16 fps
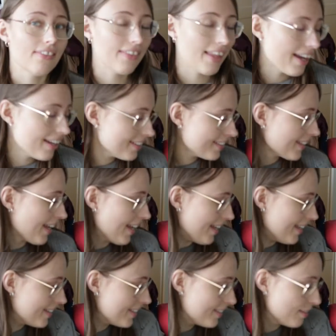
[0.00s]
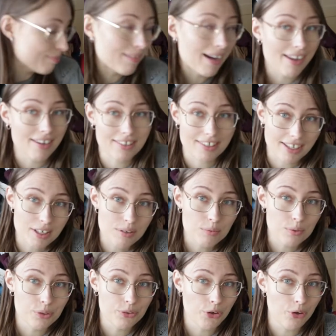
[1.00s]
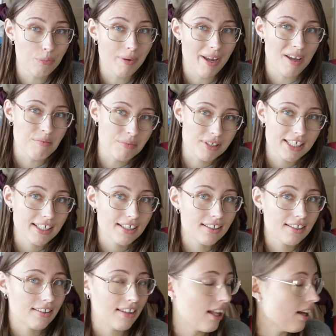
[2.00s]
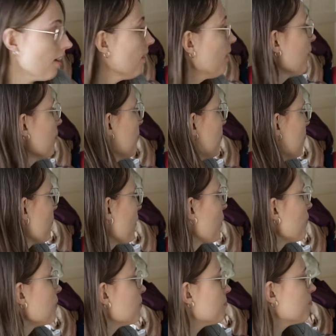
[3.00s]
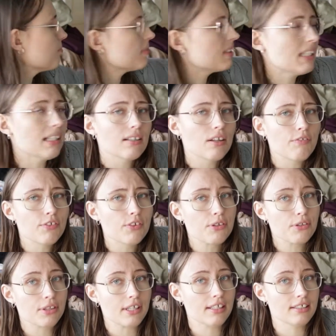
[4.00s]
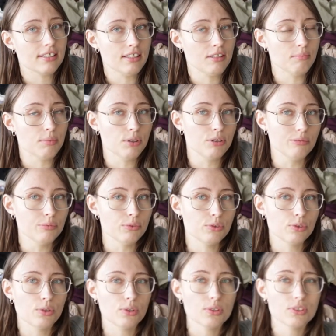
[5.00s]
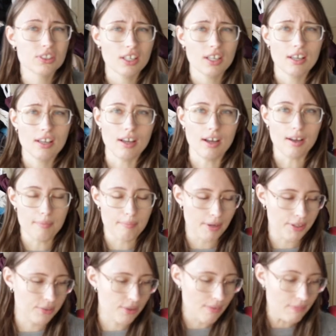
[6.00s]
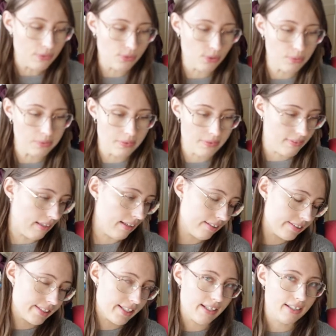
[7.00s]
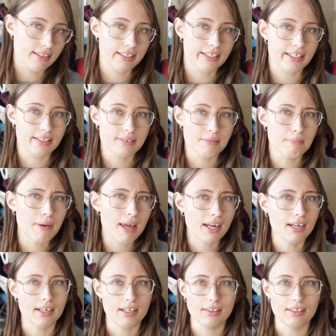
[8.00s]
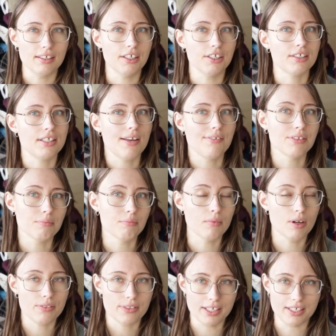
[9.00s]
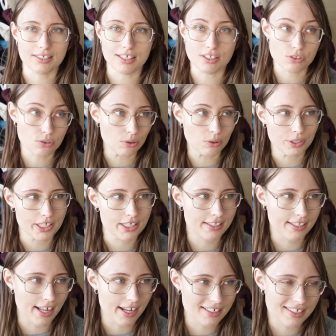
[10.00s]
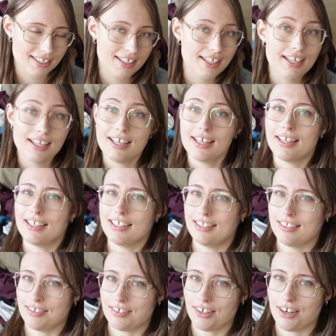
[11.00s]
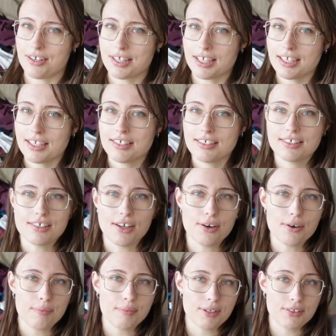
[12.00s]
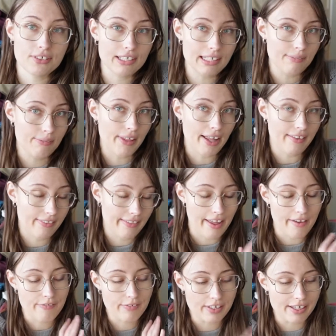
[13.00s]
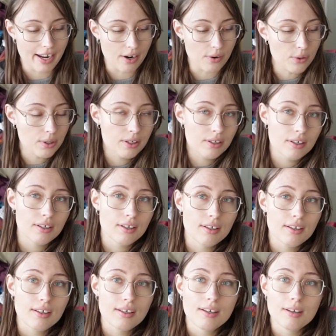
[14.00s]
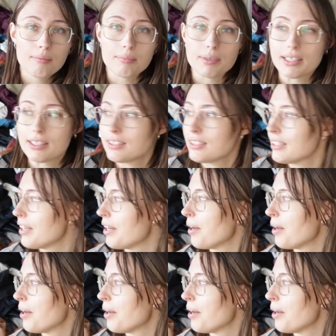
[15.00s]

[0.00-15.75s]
that is my entire wardrobe emptied. There are still a few things in the bottom drawers. I do have a drawer with things that I need to mend, and then I just have some things in storage that isn't clothing, so I'm going to leave that there for now. But